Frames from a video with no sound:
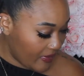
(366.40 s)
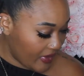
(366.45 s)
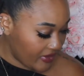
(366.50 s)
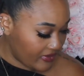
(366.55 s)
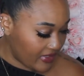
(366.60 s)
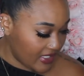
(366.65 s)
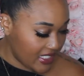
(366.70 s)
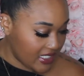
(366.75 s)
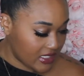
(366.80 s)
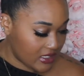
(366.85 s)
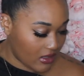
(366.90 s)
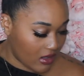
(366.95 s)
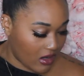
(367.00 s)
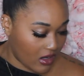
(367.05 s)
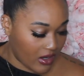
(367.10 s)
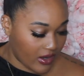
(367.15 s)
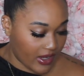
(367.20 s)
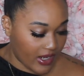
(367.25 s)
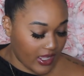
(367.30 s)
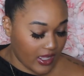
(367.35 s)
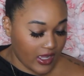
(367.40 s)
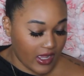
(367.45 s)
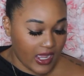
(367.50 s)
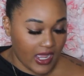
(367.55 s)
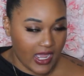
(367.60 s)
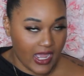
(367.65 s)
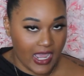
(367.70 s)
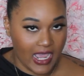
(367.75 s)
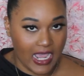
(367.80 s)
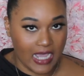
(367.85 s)
These are
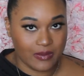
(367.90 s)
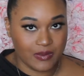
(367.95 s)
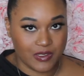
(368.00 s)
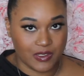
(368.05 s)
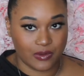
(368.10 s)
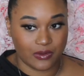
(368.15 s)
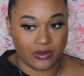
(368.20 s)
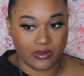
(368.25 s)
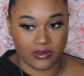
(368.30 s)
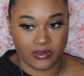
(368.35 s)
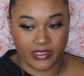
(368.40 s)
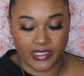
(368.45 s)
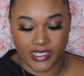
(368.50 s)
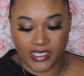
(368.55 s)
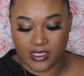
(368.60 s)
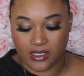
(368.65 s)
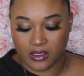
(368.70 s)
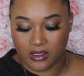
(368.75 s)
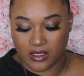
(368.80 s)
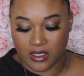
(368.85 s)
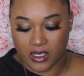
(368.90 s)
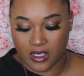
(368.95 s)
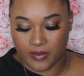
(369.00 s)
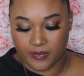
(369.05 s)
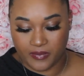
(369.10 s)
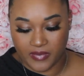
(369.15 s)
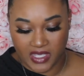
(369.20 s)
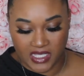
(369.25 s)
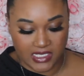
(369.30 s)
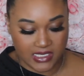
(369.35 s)
absolutely
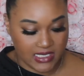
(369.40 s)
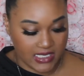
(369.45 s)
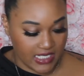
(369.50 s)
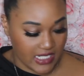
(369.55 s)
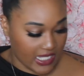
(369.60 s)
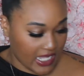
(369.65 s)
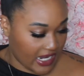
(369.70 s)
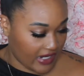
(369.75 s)
amazing.